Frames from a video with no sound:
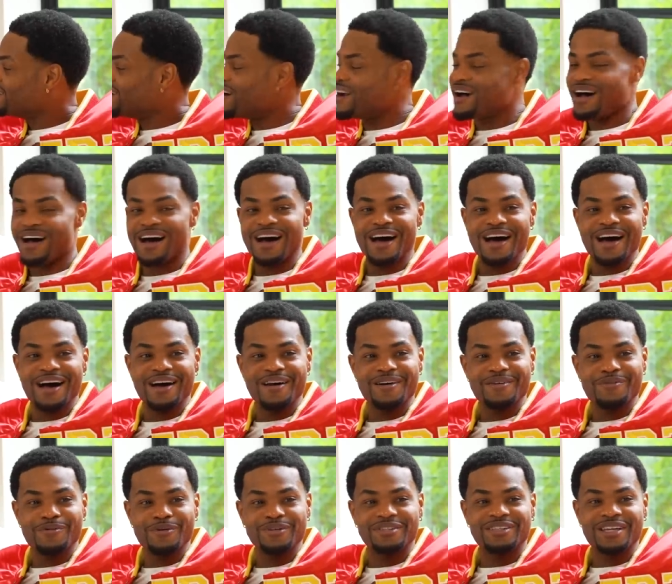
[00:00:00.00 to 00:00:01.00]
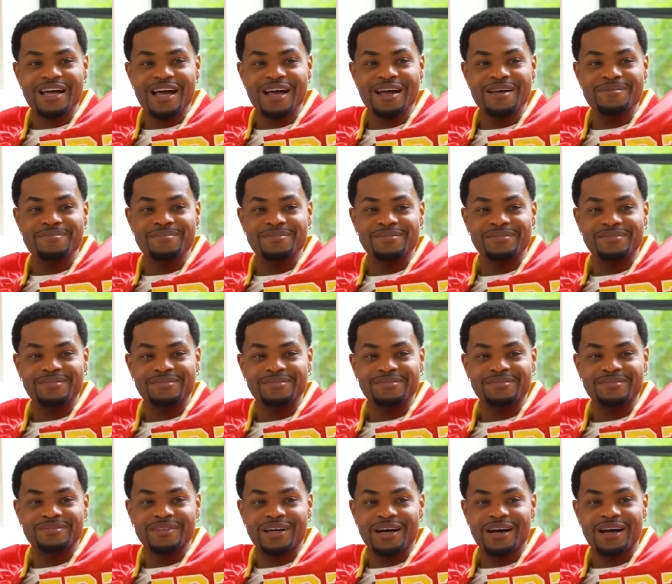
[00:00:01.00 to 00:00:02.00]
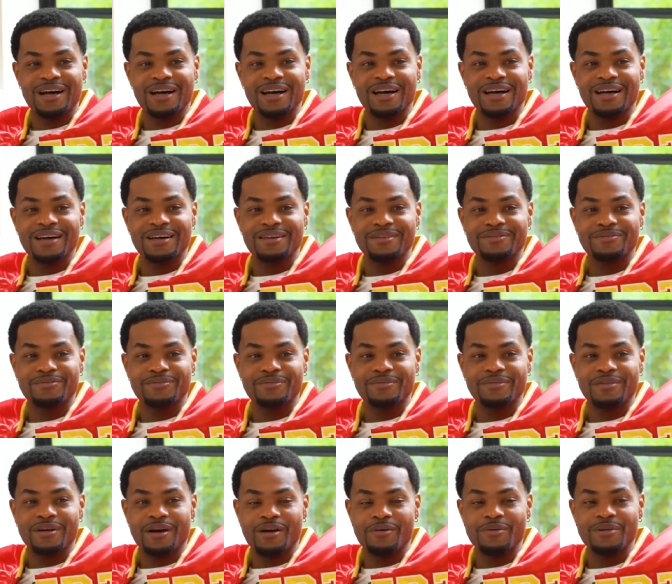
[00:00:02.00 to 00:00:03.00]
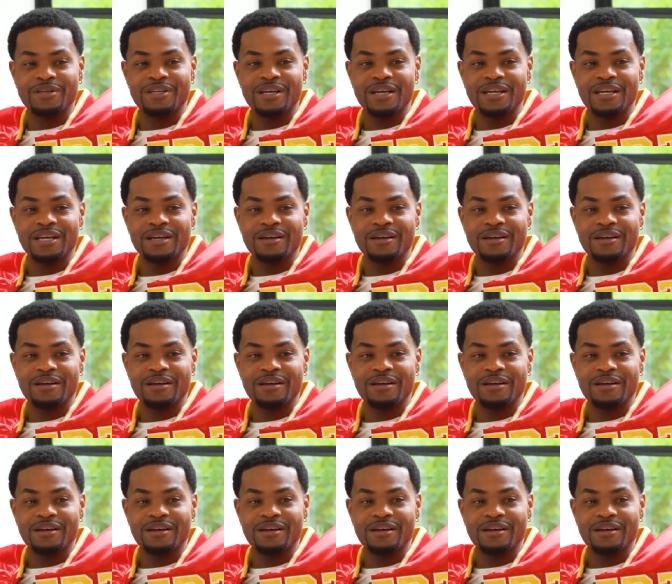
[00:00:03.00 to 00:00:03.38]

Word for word: Uh, what time uh, are we done